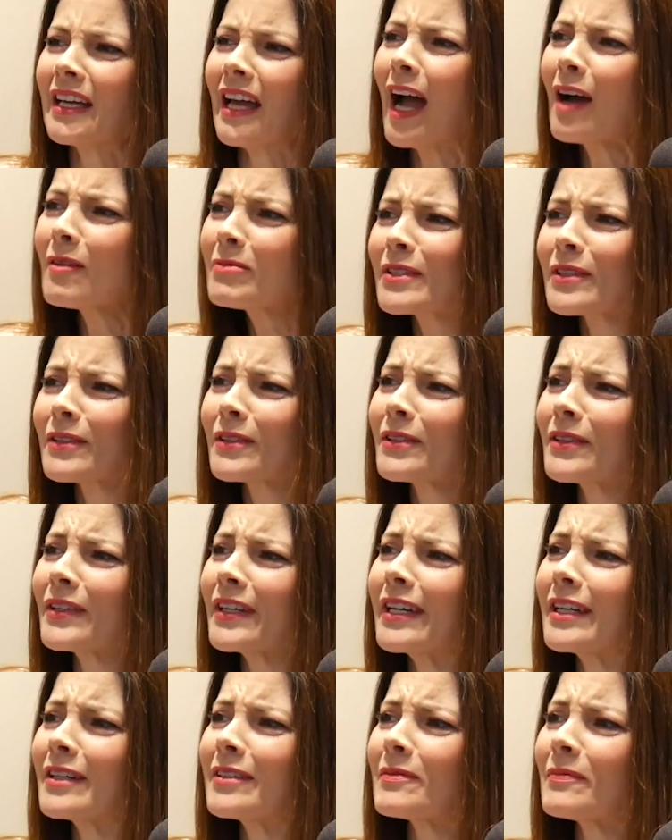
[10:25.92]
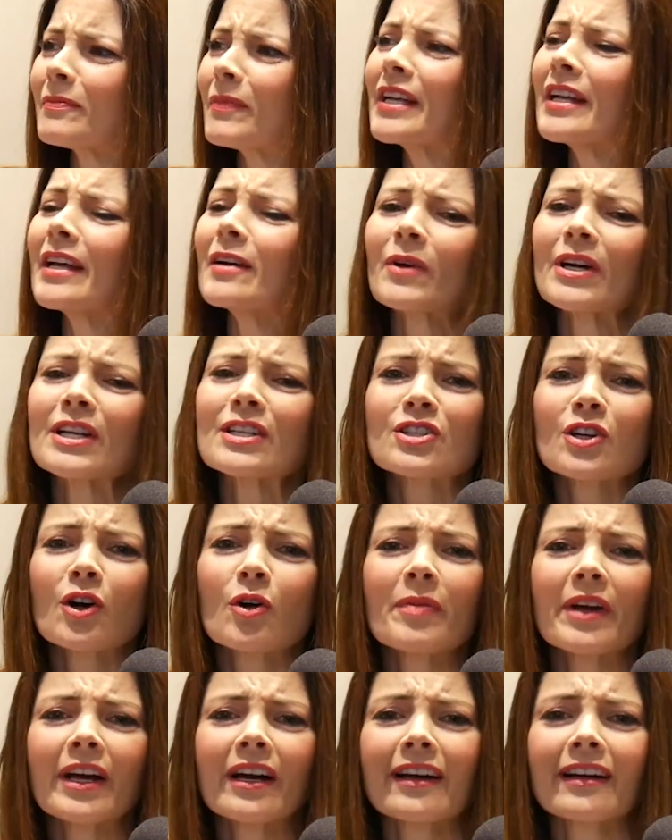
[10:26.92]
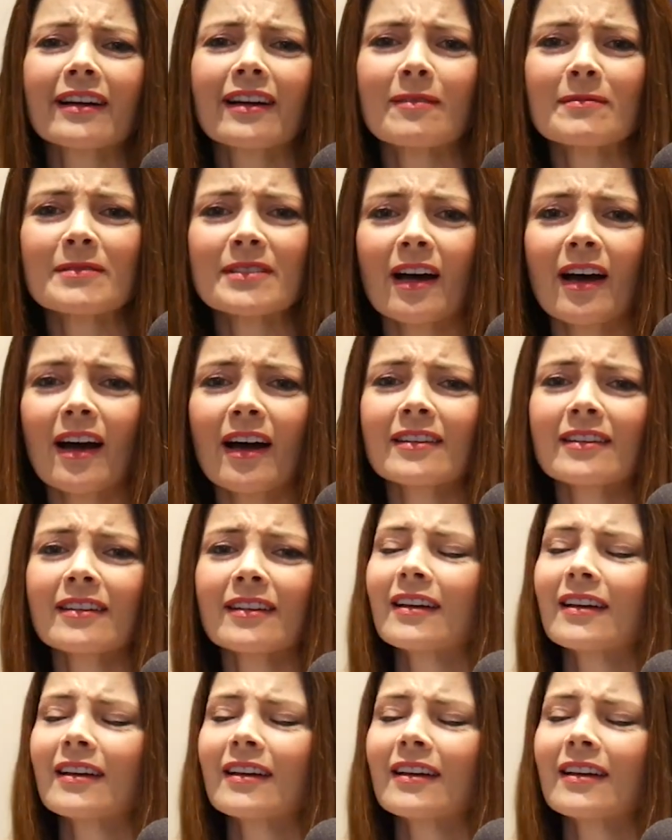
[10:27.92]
Absolutely. But when Joe Barry comes on,